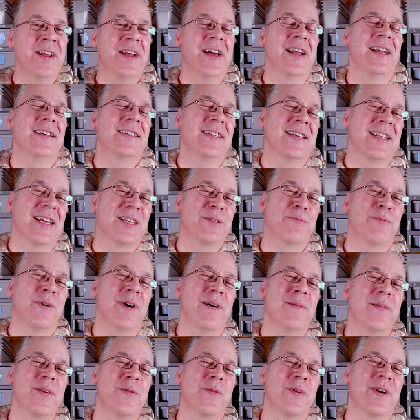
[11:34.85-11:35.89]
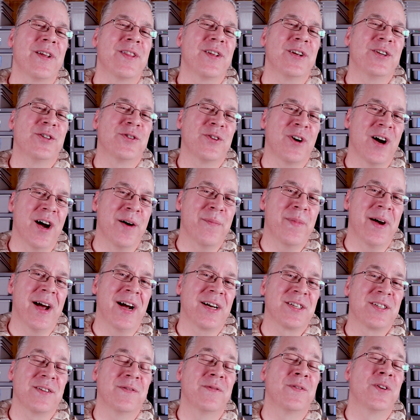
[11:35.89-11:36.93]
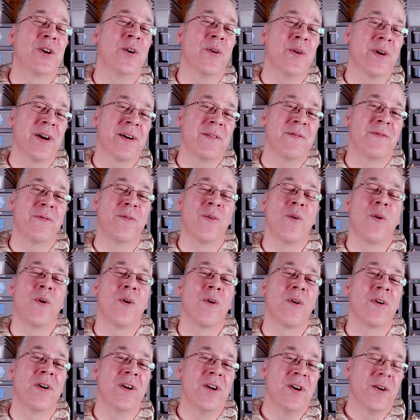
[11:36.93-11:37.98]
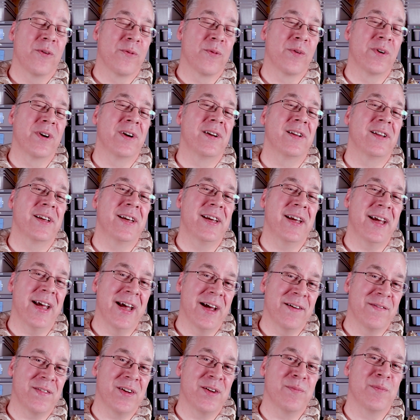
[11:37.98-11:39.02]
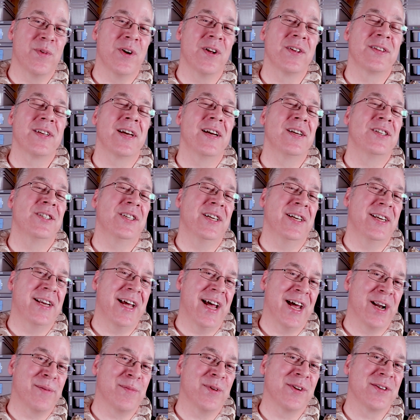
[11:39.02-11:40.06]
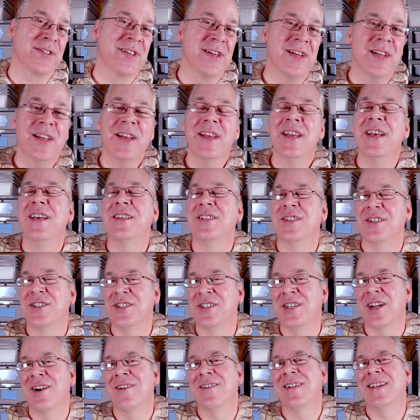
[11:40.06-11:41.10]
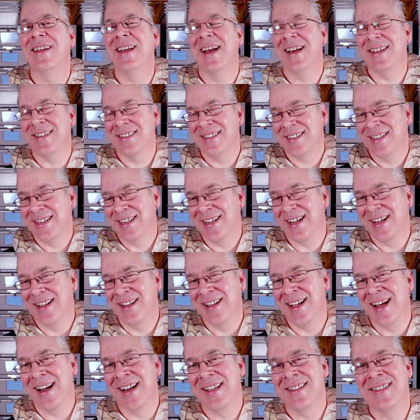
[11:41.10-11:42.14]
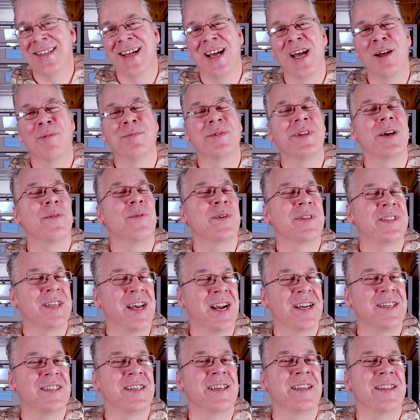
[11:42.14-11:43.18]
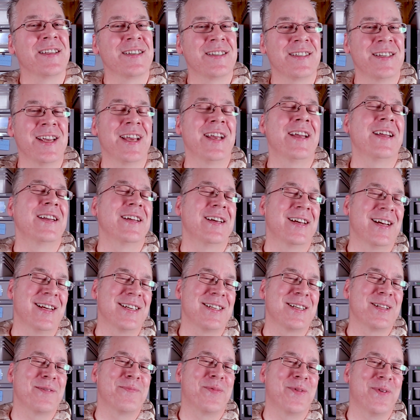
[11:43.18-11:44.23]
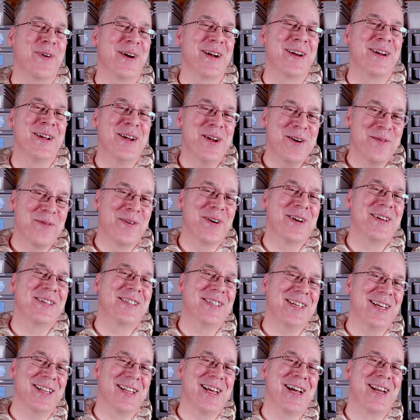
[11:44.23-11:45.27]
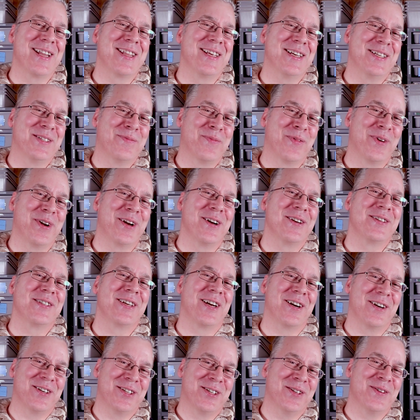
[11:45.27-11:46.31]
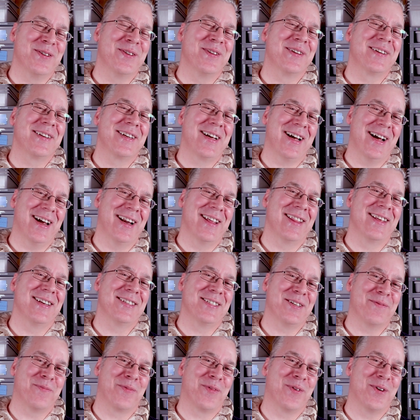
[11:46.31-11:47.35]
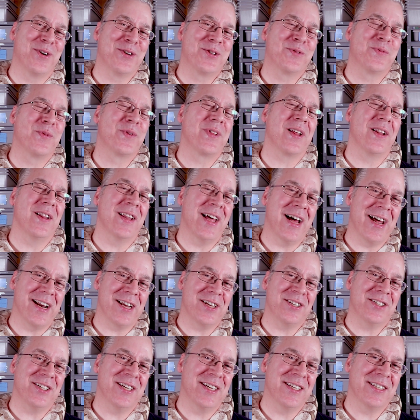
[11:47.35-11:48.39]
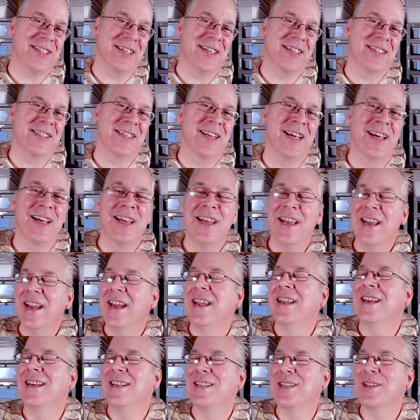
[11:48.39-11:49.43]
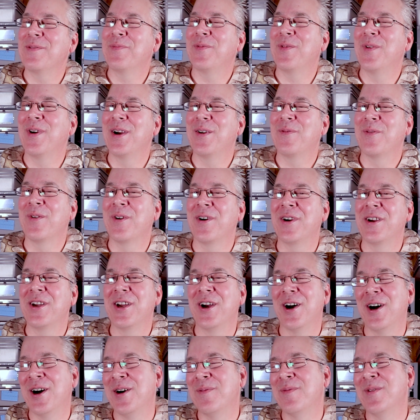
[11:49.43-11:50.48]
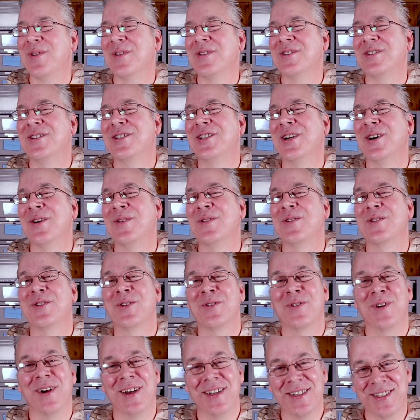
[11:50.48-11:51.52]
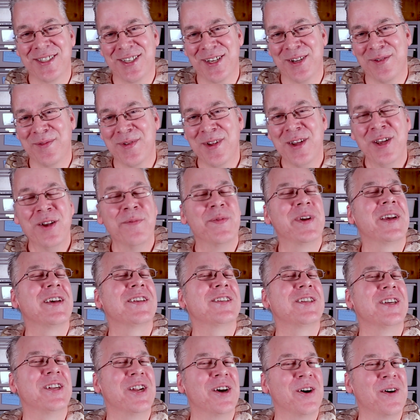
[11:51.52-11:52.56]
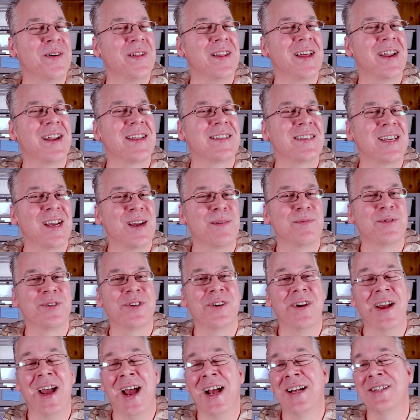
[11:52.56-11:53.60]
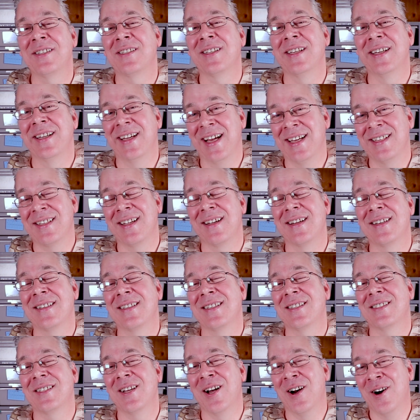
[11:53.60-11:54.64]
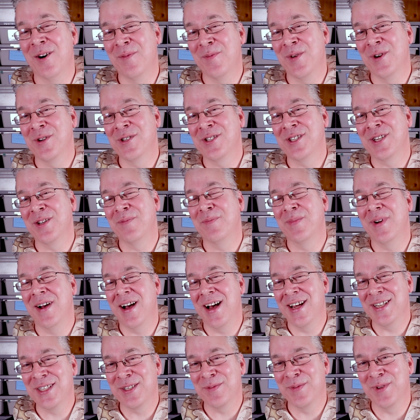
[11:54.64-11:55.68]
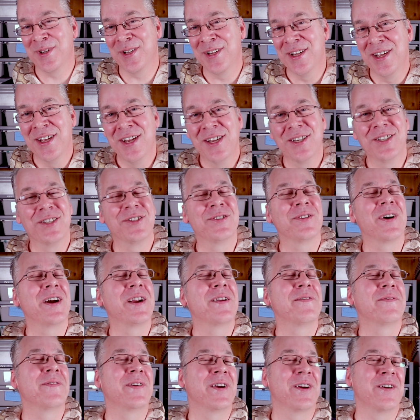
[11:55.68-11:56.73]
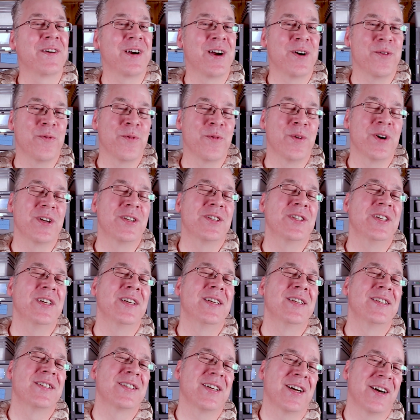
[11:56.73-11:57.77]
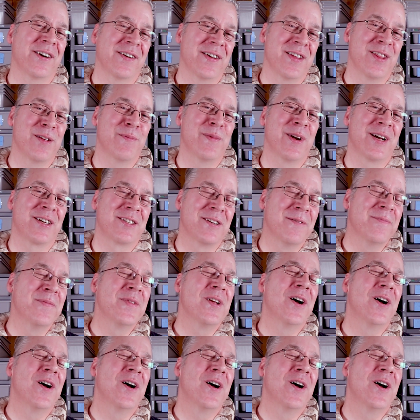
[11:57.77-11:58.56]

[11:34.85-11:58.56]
And I say that's probably one of the drawbacks of going for really heavy multi-gene animals, is you start guessing a lot of times at what's actually in the snake. And you get to the point where you see a lot of these breeders that are doing kind of this approach with a lot of genes in a snake. And you get to the point where you almost don't trust them, because you know a lot of times they're actually guessing, because it's almost impossible to try to figure out what genes are in the mix.